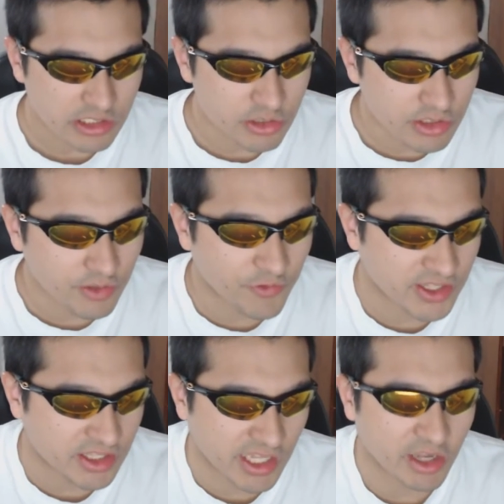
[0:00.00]
Due to the
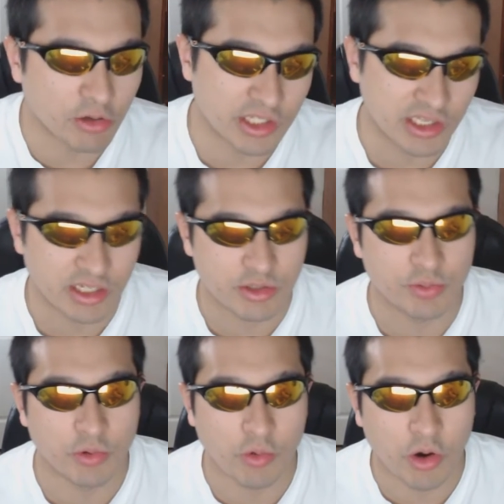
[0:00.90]
fact that they only lived
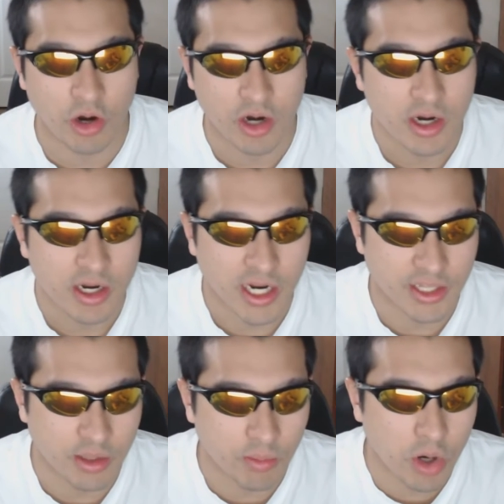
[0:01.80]
for war.
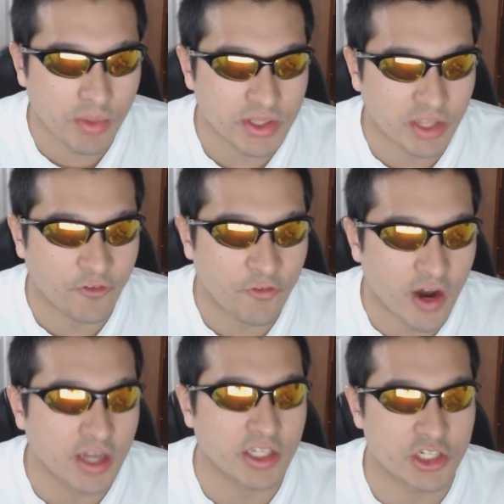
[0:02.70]
And the moment they
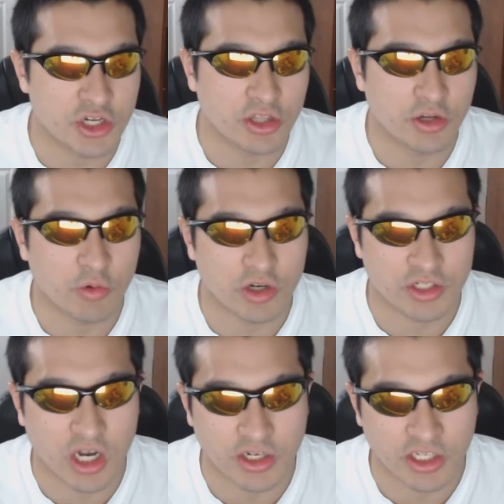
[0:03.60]
fought each other
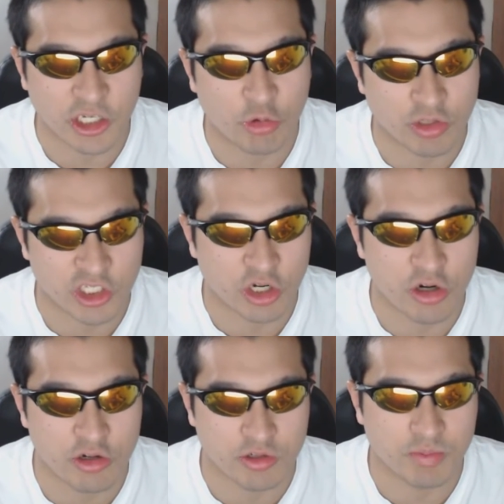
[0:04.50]
was on equal
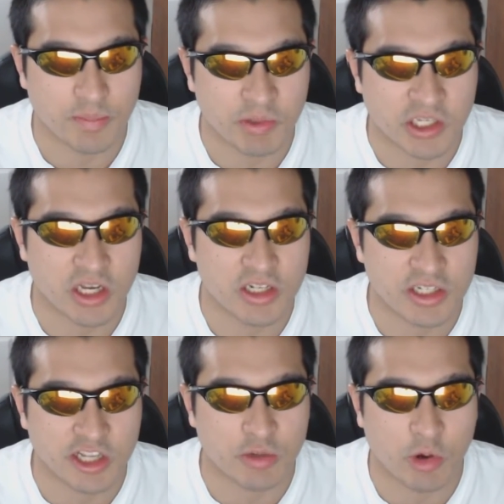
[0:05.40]
terms, but
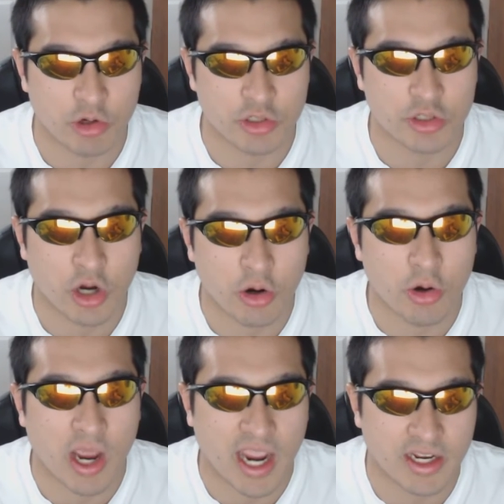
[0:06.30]
because like
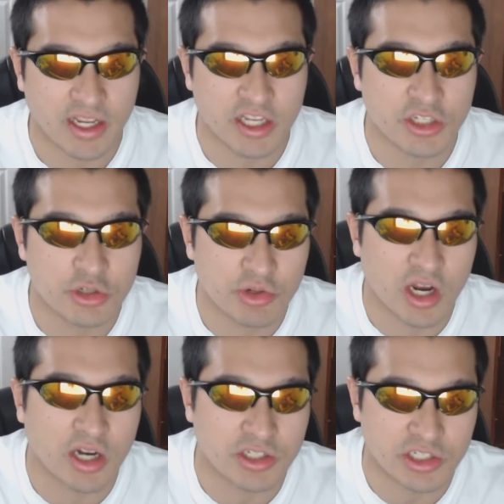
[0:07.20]
Oshutoru had an
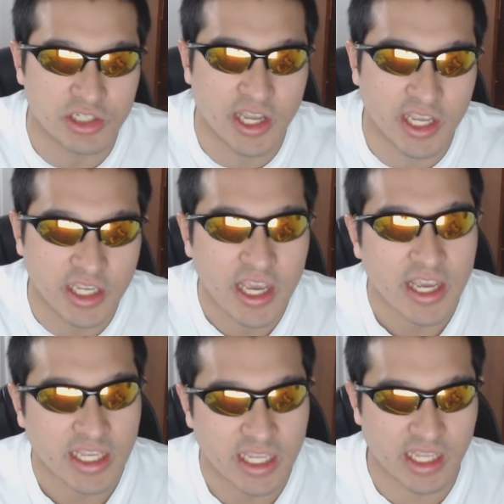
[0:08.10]
injury on his leg,
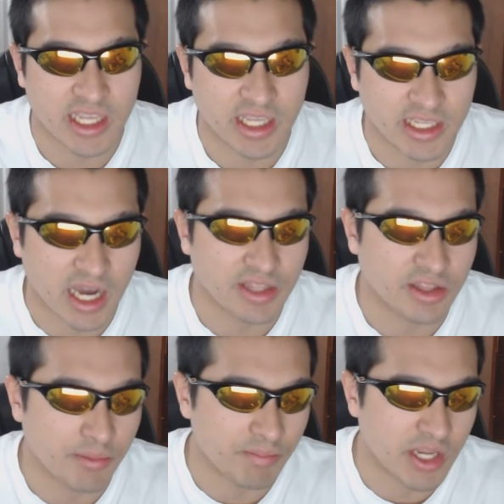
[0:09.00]
he
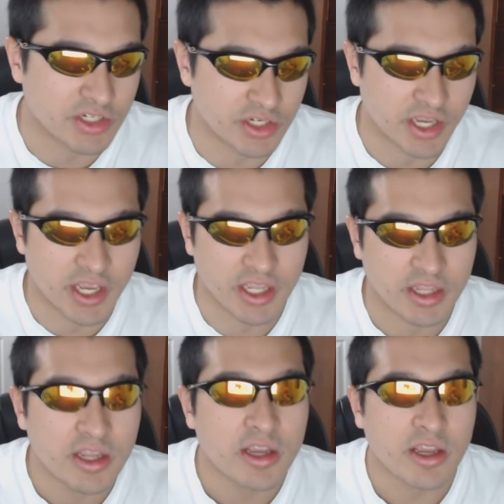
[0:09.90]
gotten a major
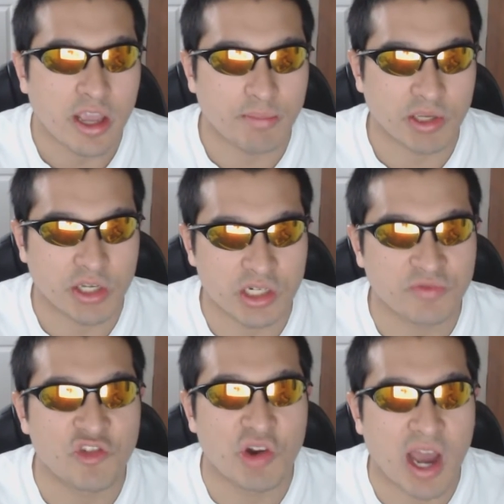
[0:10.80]
hit. And
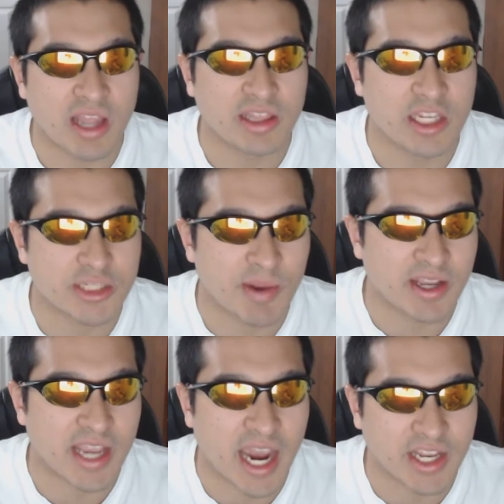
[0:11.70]
because Vurai lives
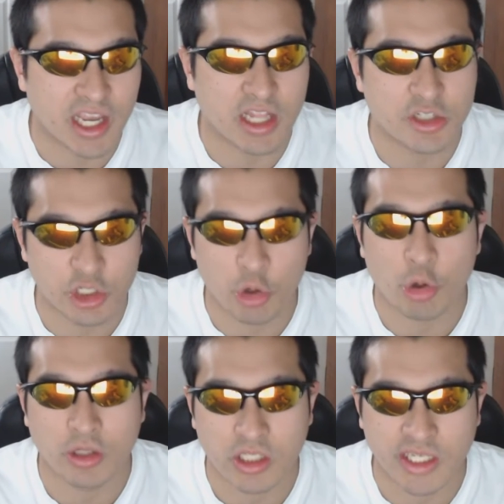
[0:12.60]
by an ideology,
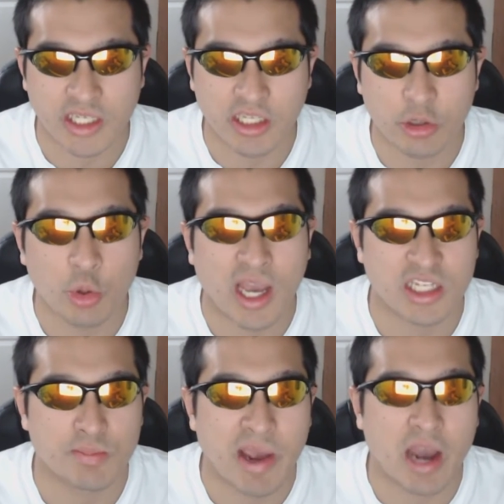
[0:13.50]
he who
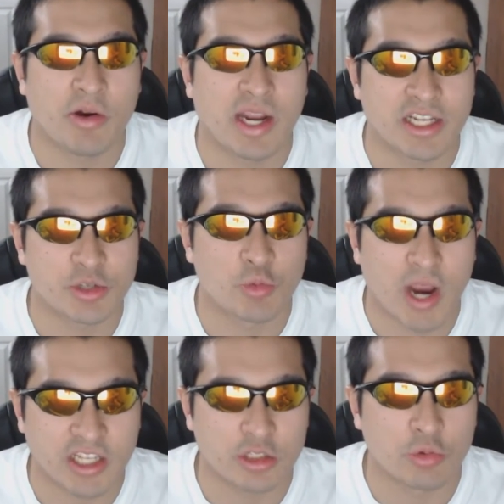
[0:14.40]
has power has the
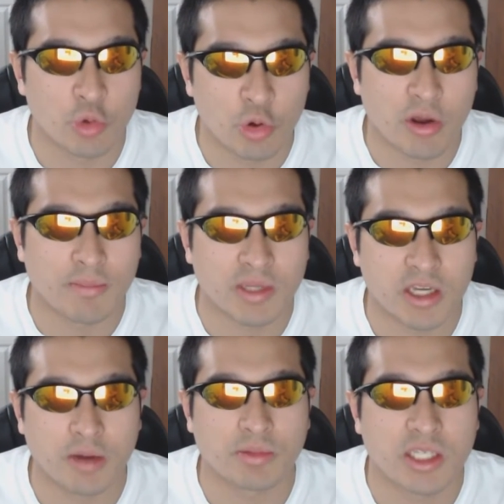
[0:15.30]
right to rule and
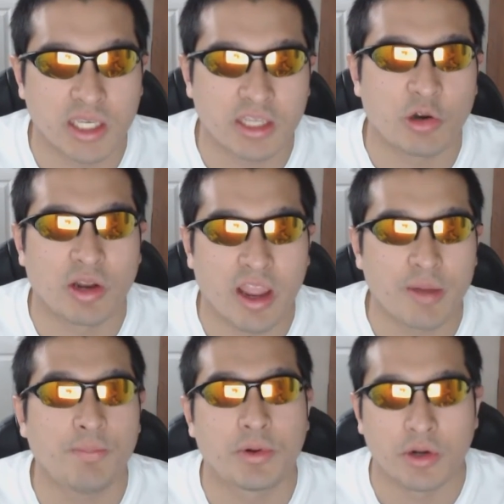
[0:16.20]
become king or
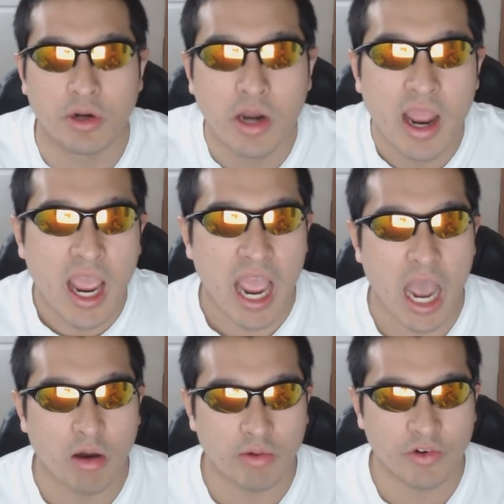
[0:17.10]
emperor.
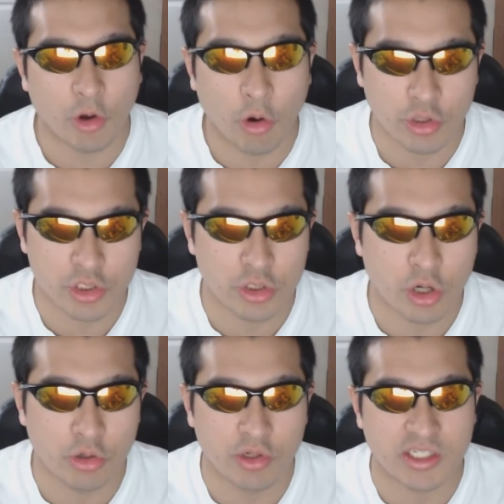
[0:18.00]
However,
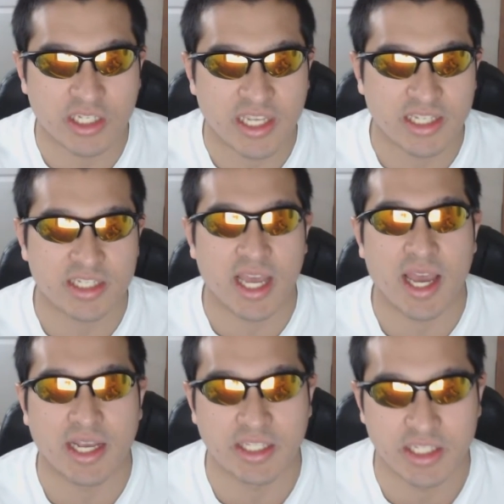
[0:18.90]
Oshutoru is against
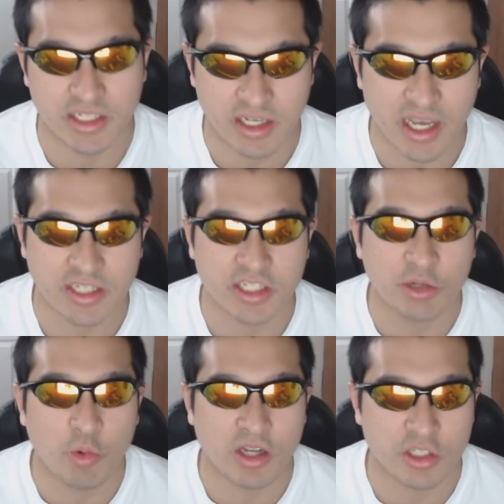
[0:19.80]
that idea, as
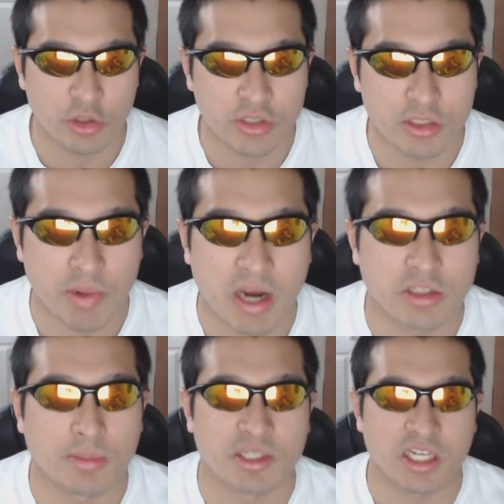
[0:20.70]
he wants to use his
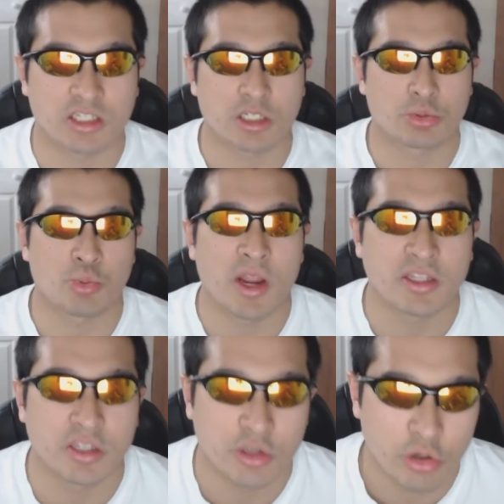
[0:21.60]
power to protect his
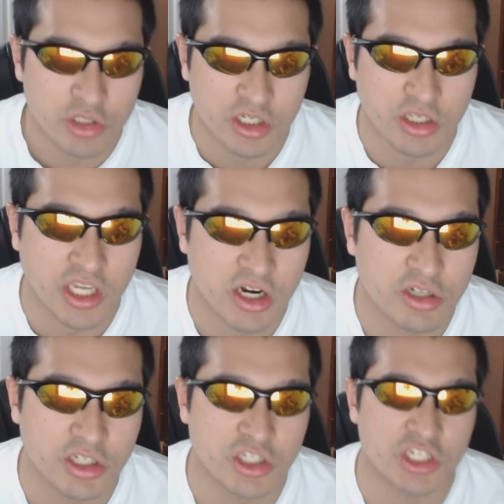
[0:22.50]
friends and those he
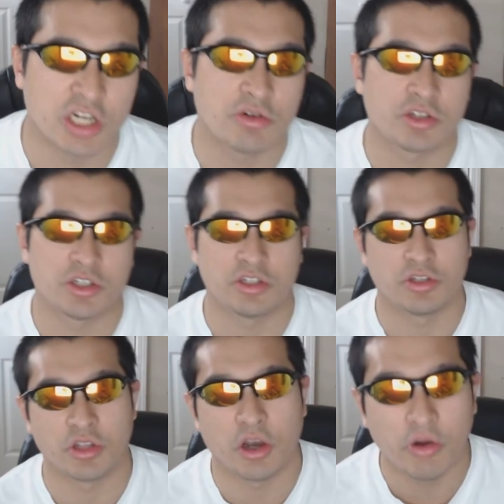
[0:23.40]
cares and cherishes,
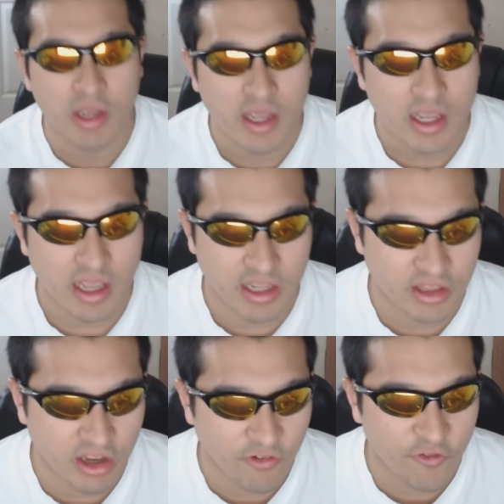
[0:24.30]
you know?
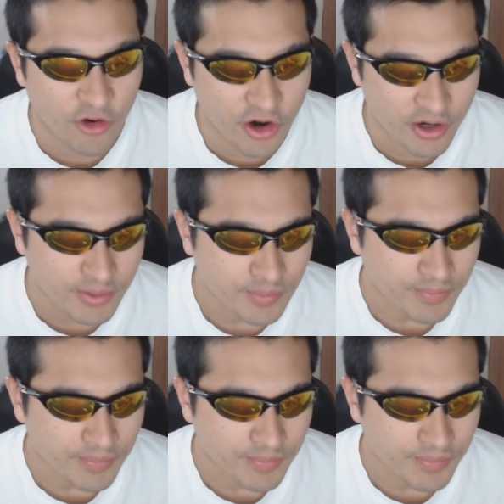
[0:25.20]
And therefore,